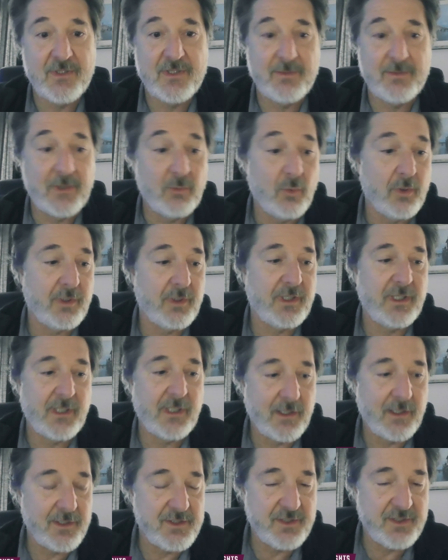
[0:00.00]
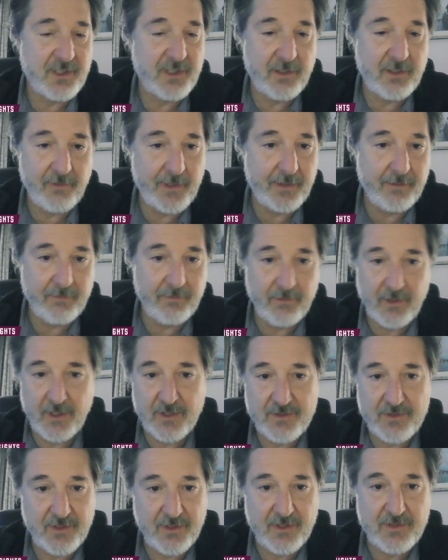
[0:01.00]
to be working on a generator and
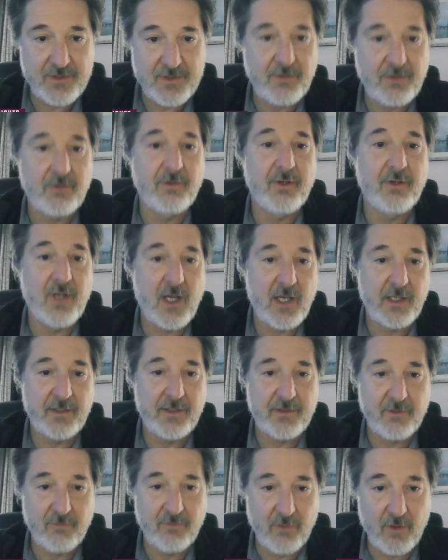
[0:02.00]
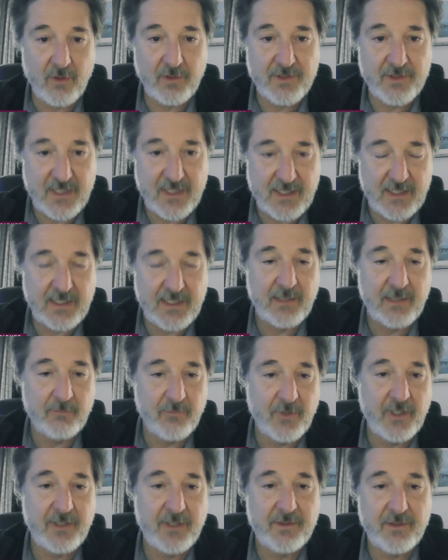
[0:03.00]
it's turned on at the wrong
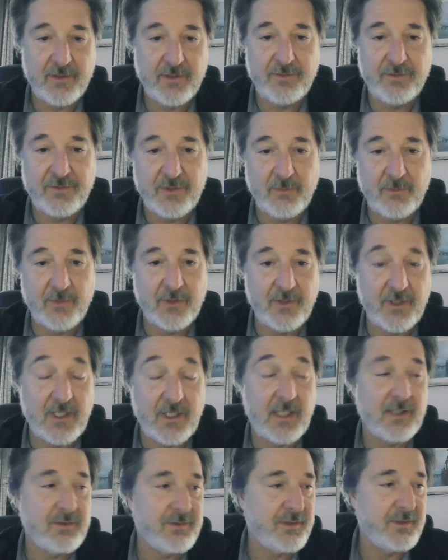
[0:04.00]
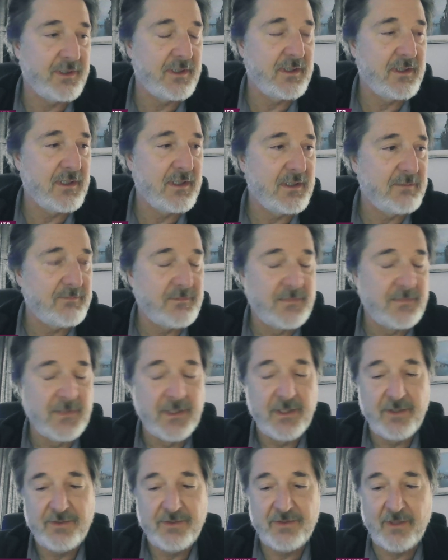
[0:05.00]
time, right? Someone could actually
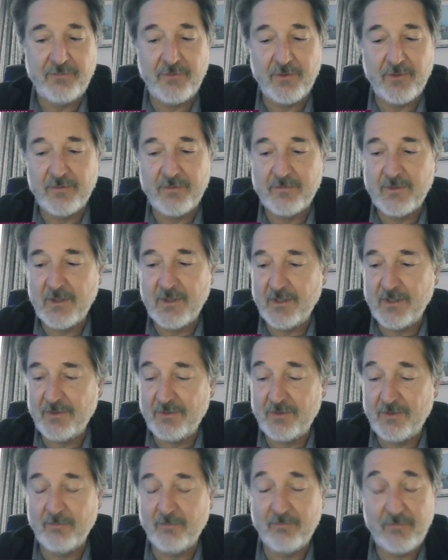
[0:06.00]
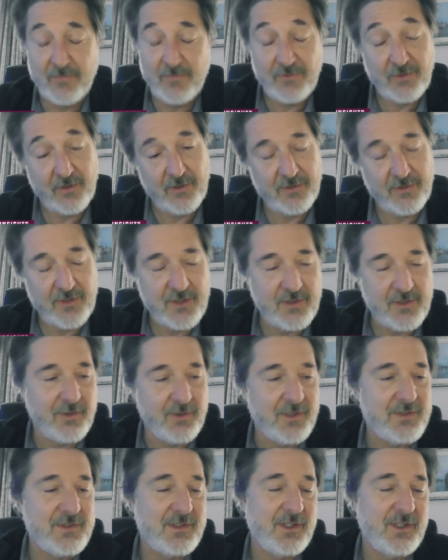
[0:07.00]
suffer some serious
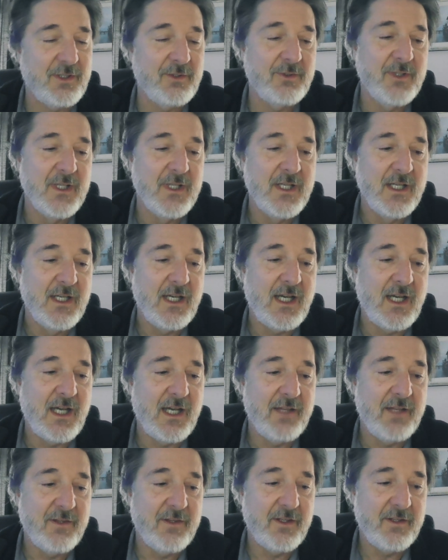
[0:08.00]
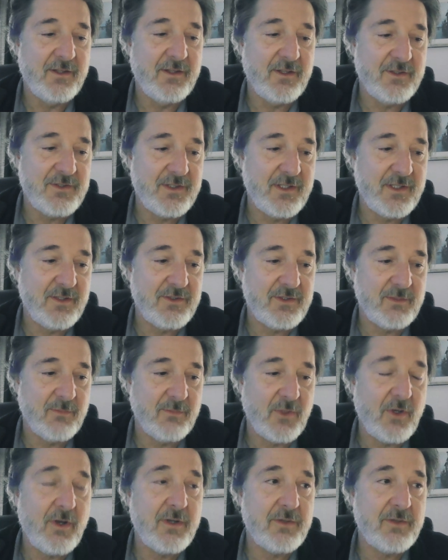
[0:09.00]
injuries. So there's
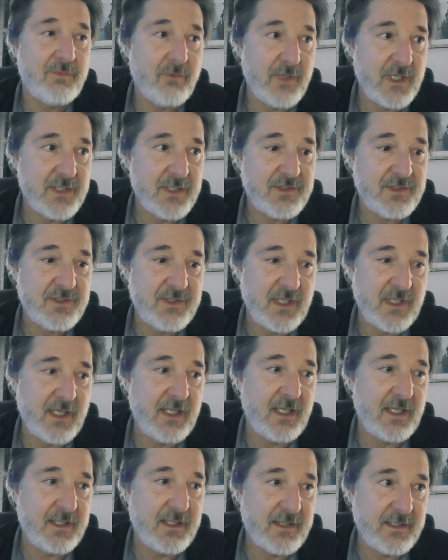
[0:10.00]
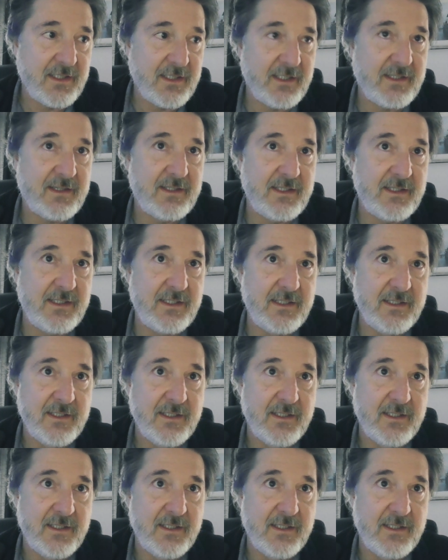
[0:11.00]
some large risks. I think the